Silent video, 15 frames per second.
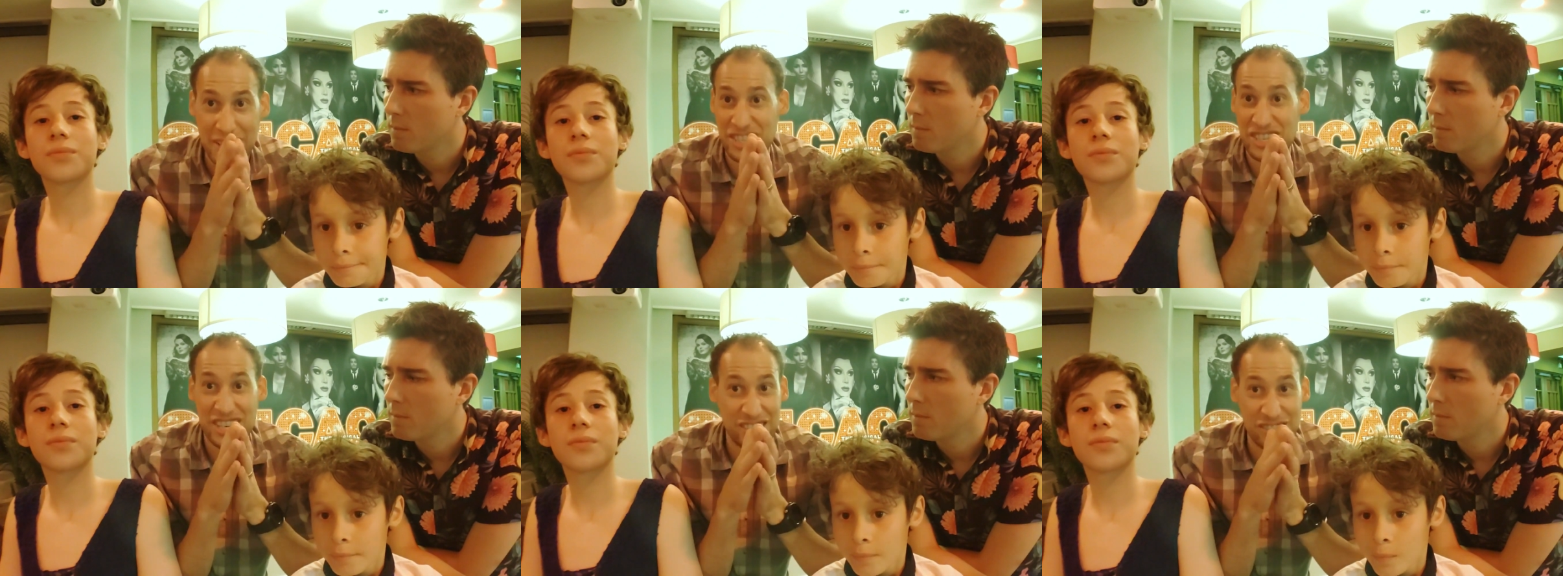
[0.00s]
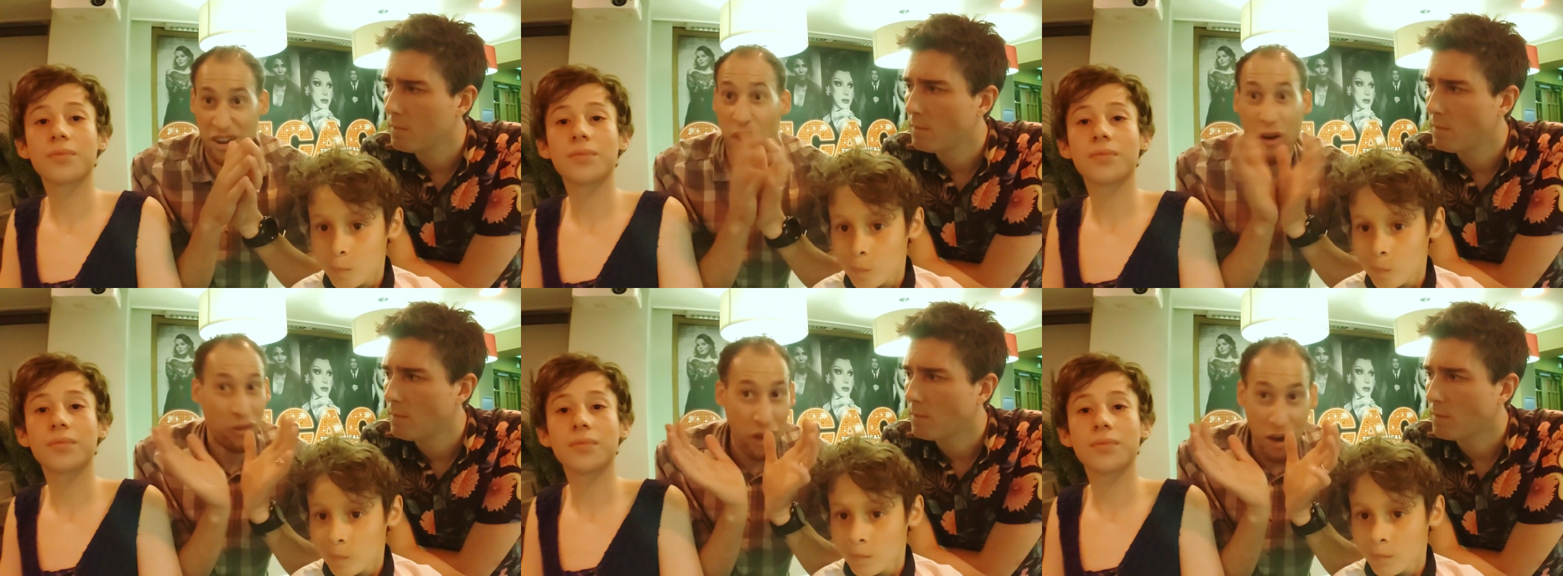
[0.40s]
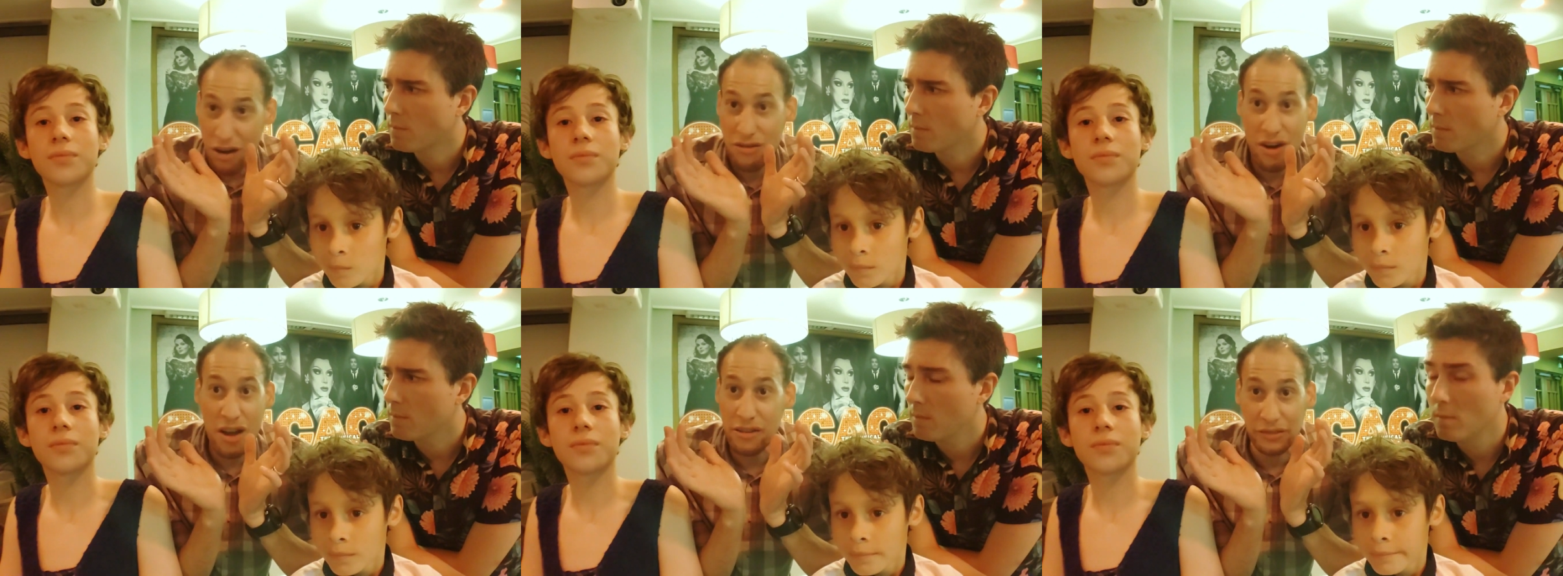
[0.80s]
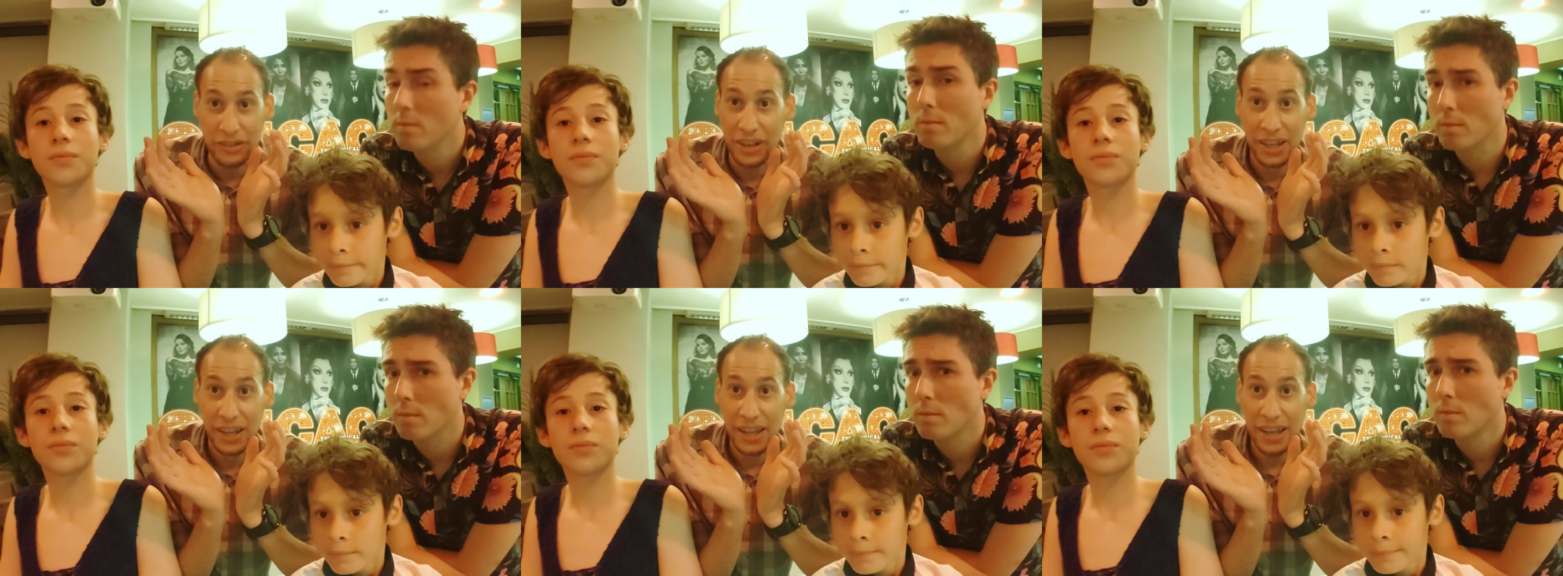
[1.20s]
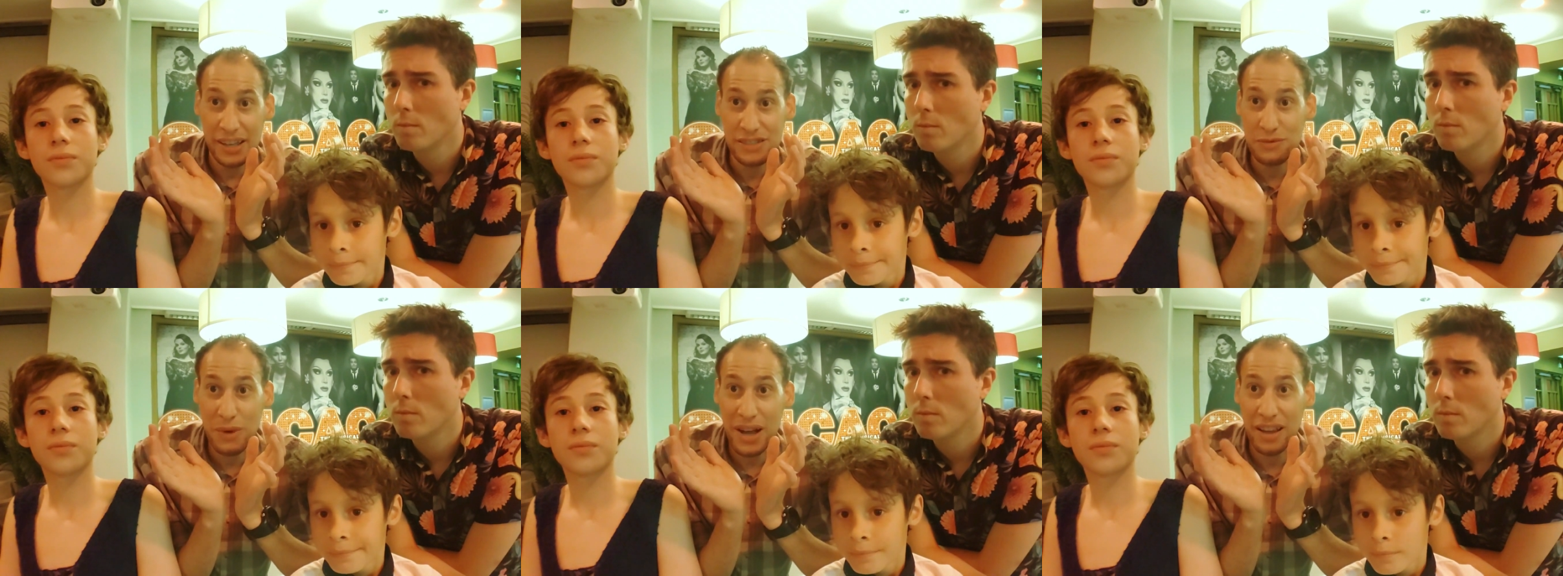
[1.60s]
Speaker 1: where she is on her own mm.
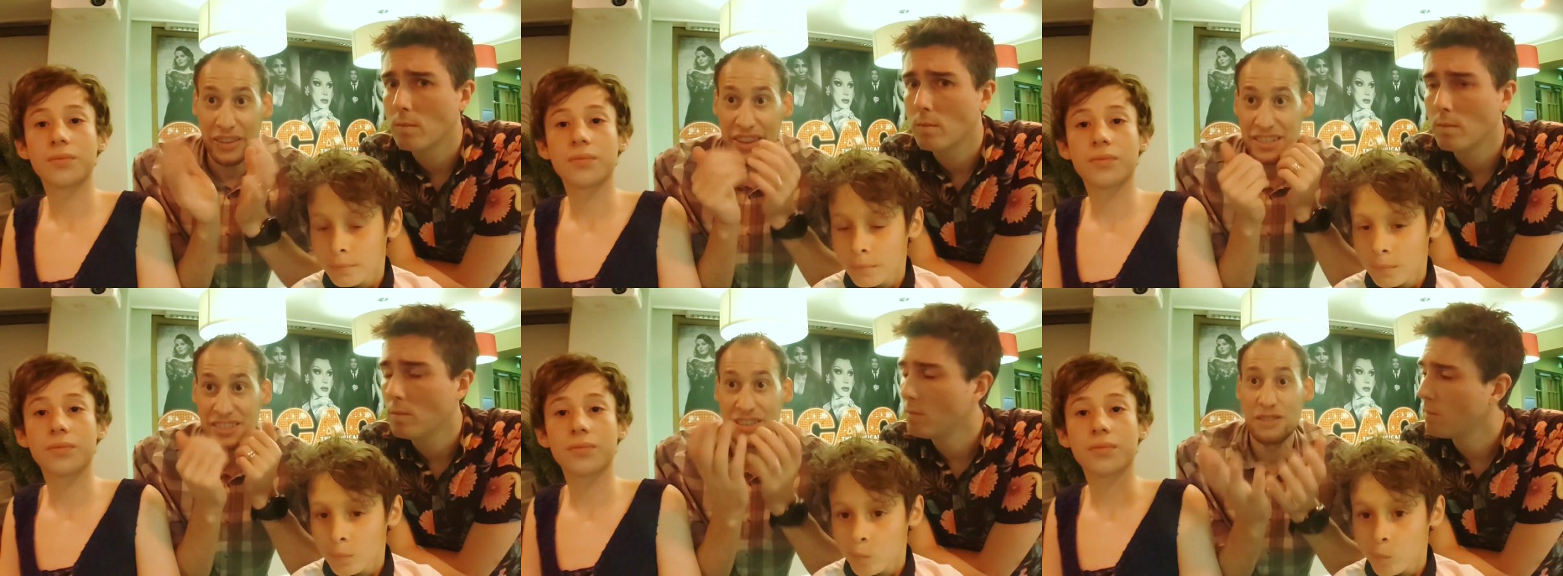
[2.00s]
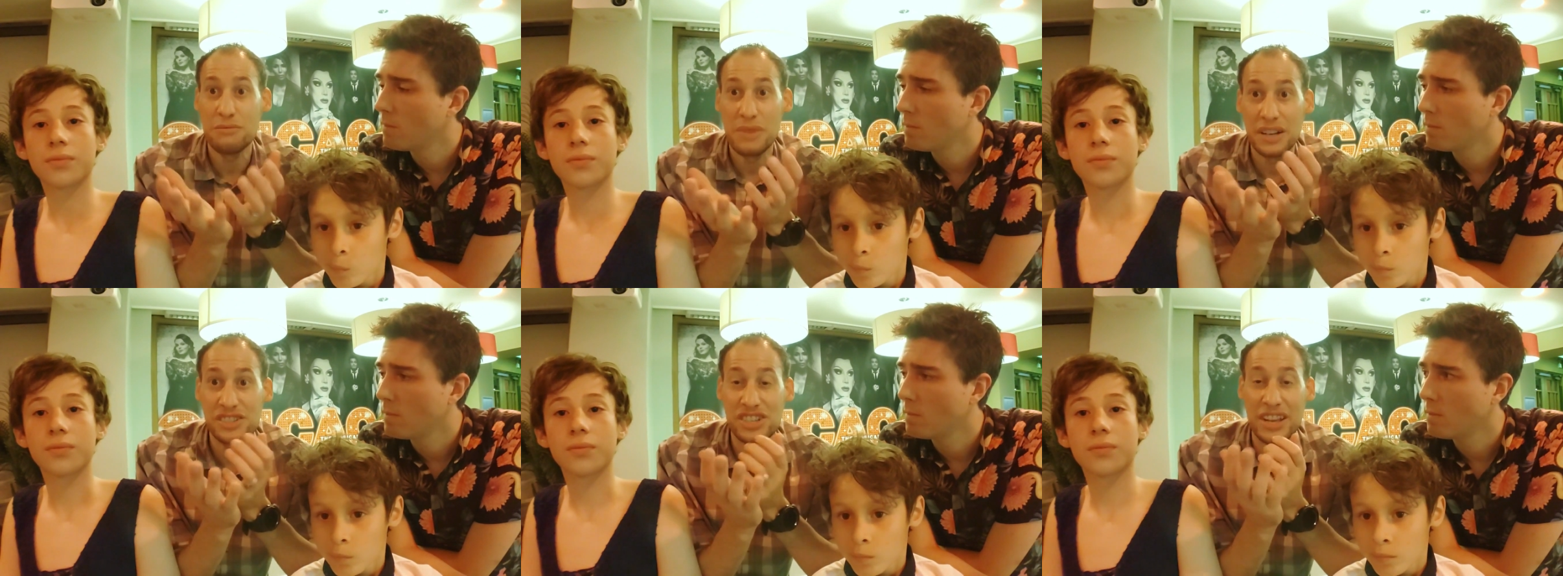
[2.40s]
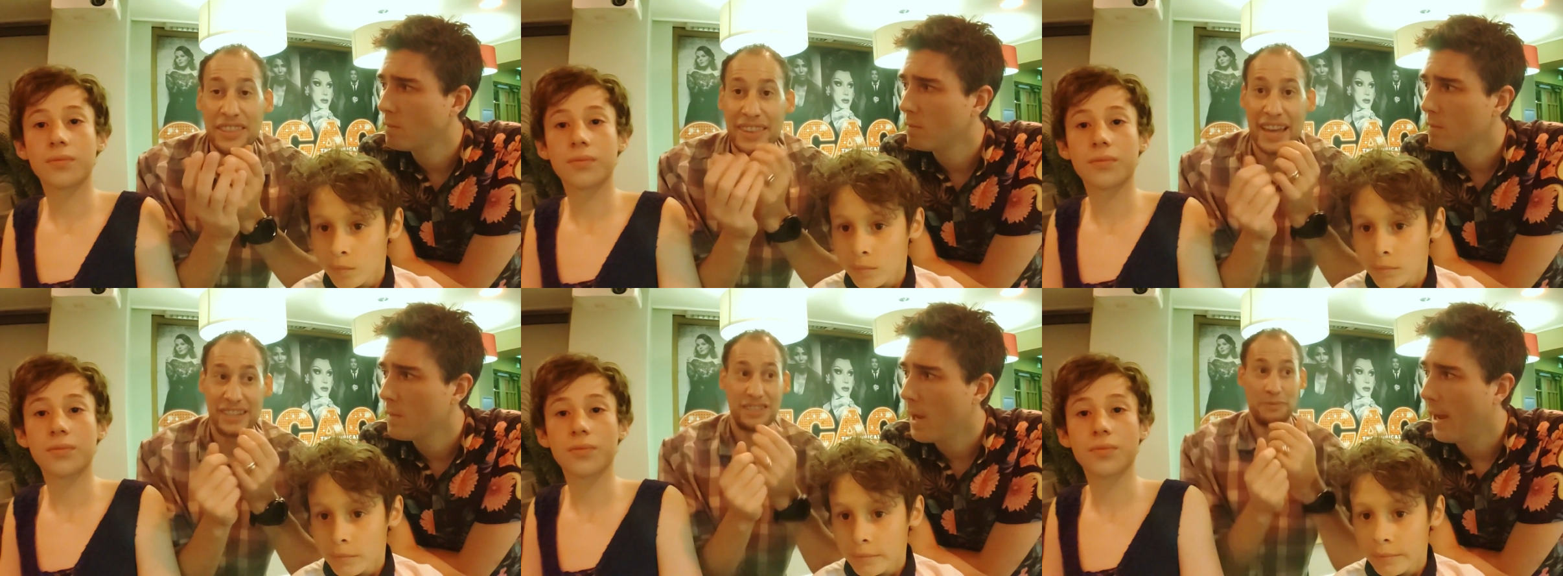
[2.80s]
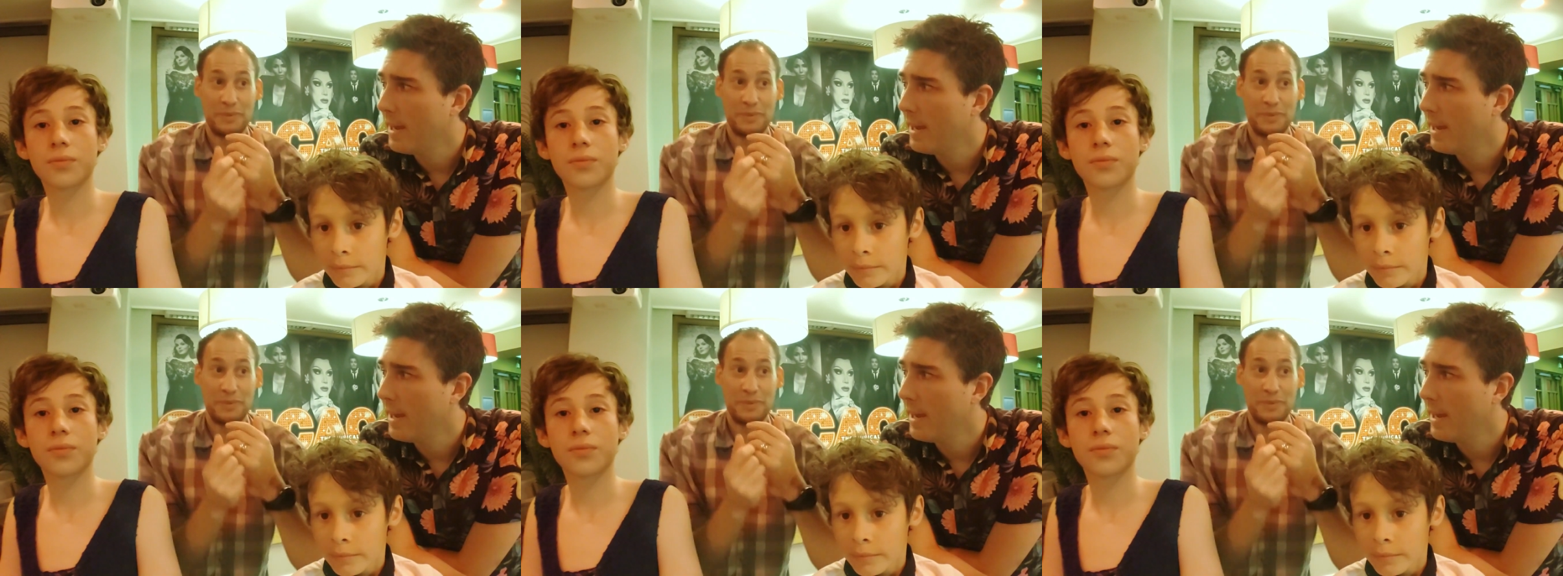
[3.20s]
as well. There's so much much in there